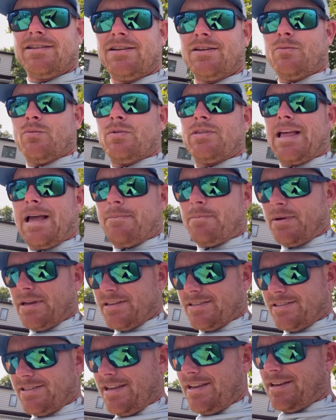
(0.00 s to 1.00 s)
with that being
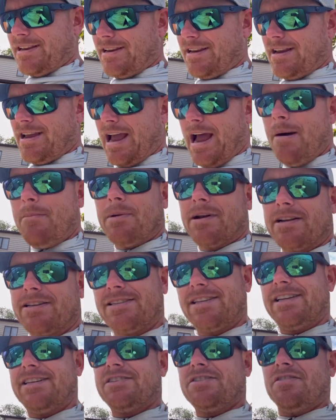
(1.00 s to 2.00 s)
said, I'm gonna
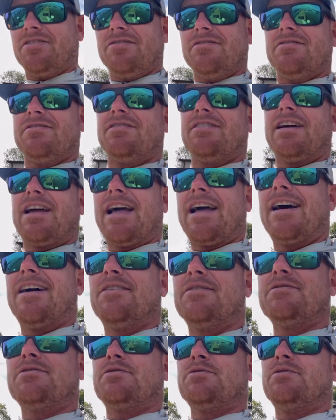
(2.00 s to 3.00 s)
teach y'all how
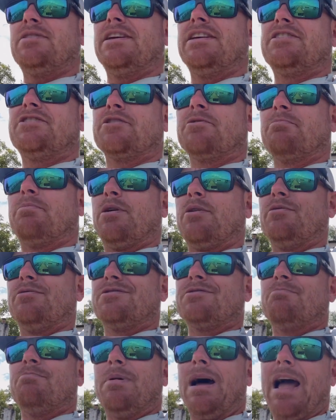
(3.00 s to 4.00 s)
to get your boats
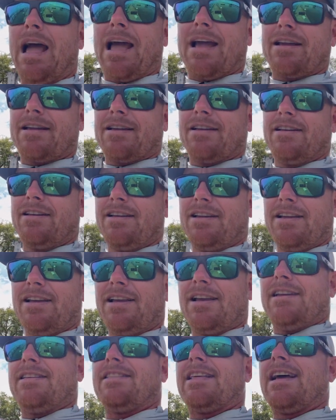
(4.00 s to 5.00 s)
back
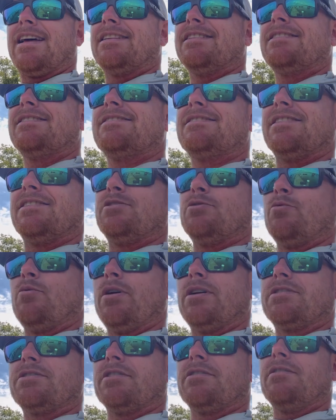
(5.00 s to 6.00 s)
in that
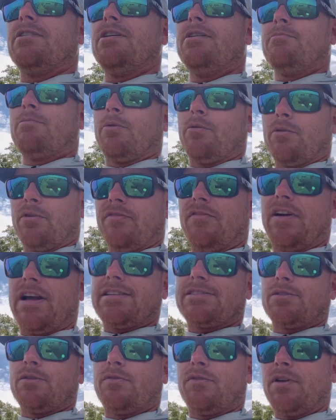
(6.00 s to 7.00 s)
situation. But real fast
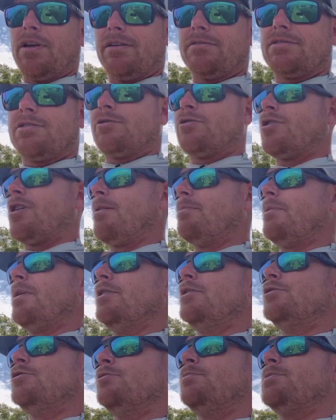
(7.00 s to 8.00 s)
though, if you haven't subscribed to my
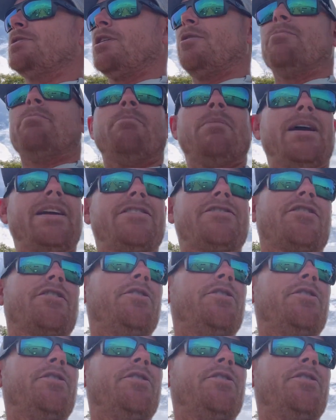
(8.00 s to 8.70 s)
YouTube channel, make sure